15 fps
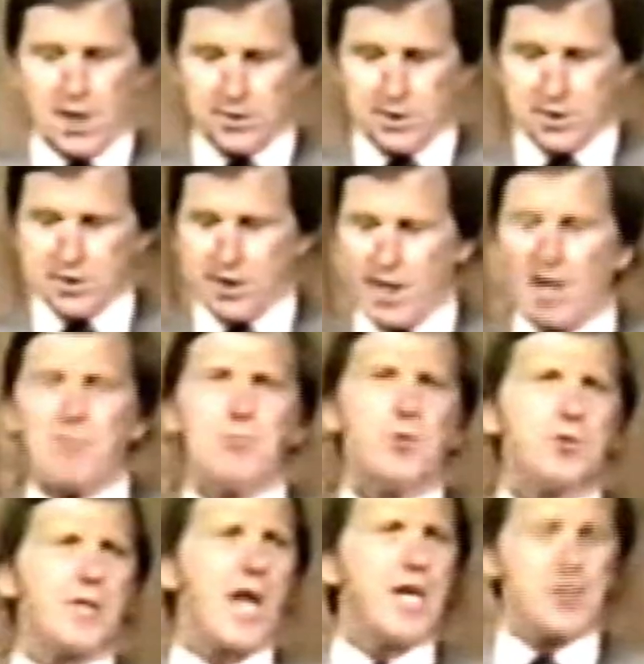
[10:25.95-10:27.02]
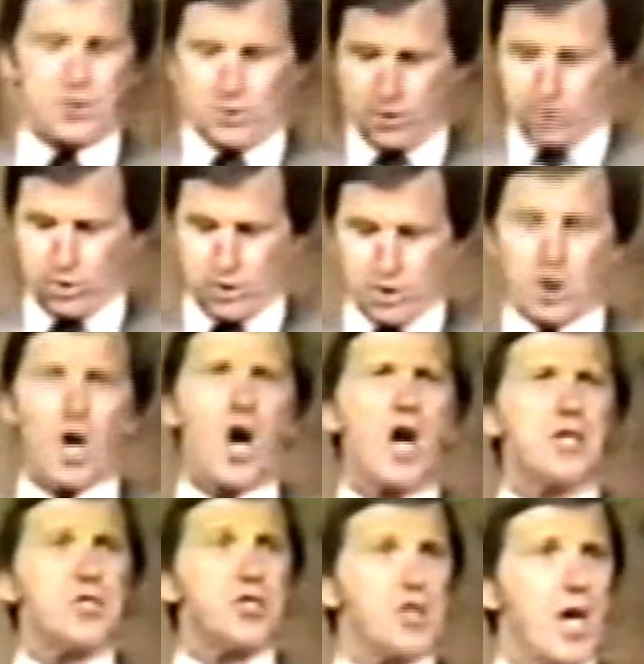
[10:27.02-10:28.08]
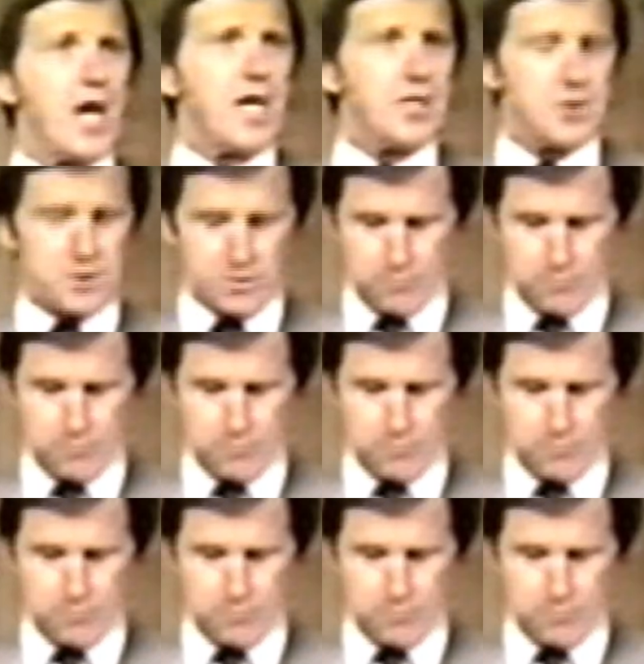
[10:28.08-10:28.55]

to see if mutations could cause change.